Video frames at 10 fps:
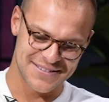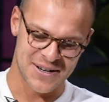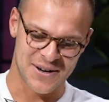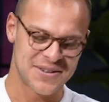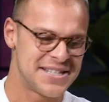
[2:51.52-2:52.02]
I
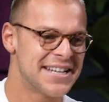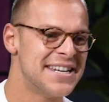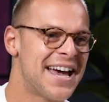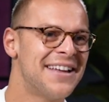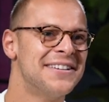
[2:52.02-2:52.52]
don't know, dig a
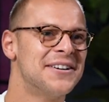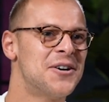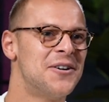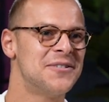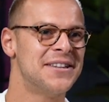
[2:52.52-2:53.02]
nail in a
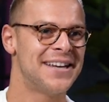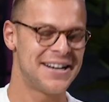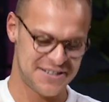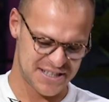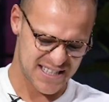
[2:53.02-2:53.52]
coffin
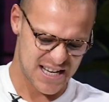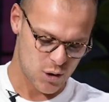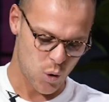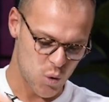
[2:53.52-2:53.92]
there and just, like,